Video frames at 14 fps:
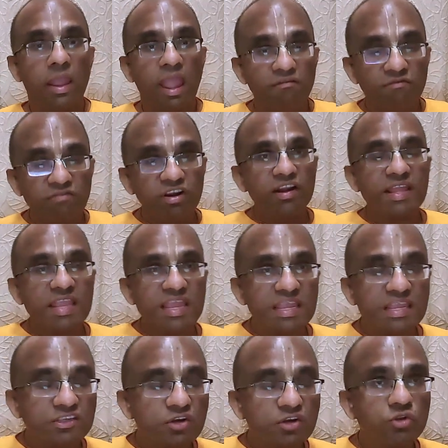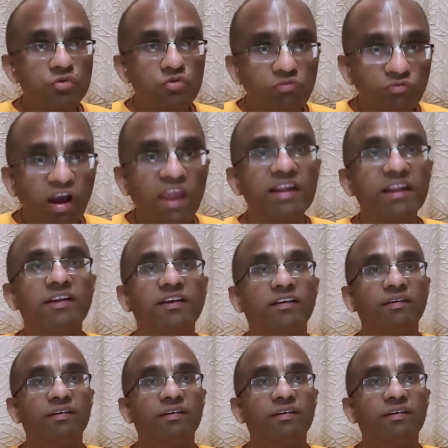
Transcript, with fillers: every day is a new fight.